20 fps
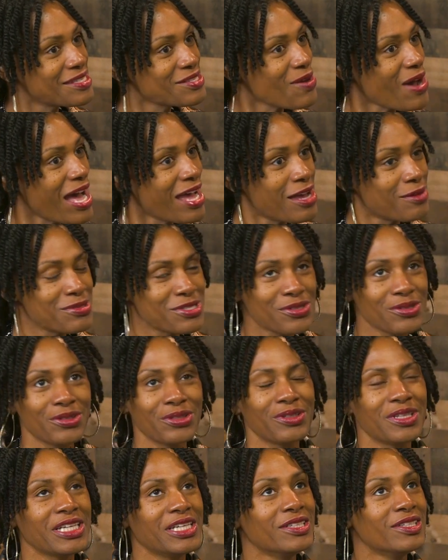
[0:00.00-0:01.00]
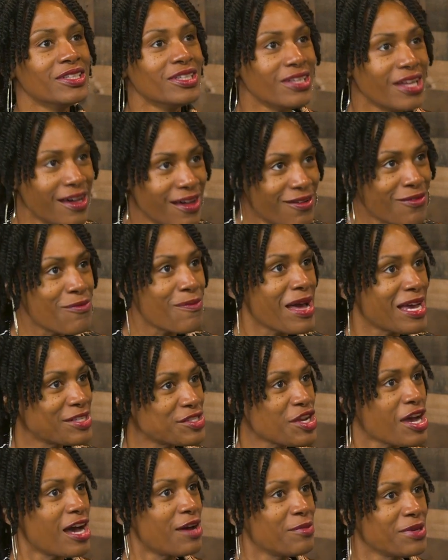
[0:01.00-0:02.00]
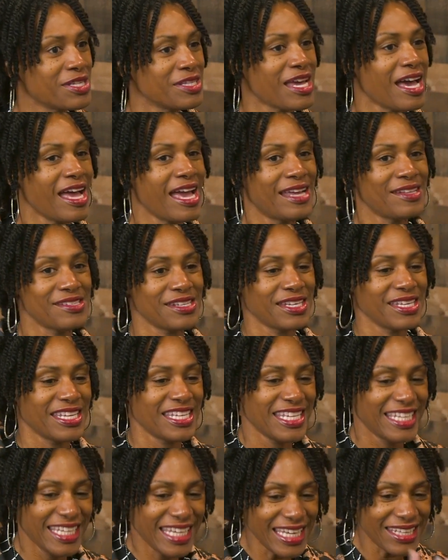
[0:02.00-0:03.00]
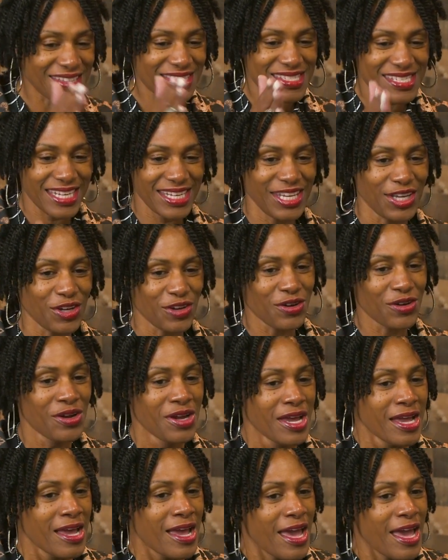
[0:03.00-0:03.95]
So I absolutely love my job. I had to get to here.